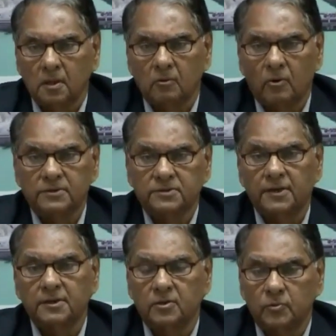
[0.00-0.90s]

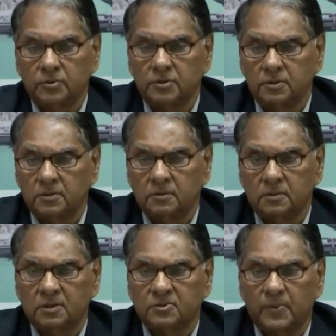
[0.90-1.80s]
coinciding with the
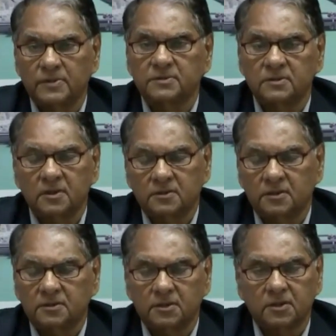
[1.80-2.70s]
expansion that
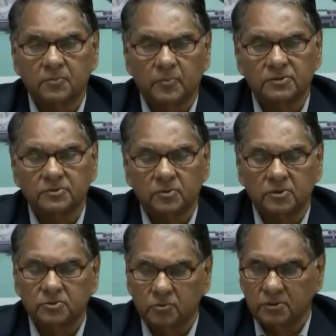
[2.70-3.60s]
are taking place on
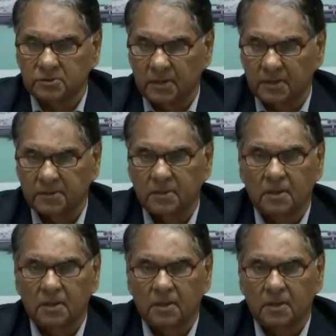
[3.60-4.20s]
the solar side.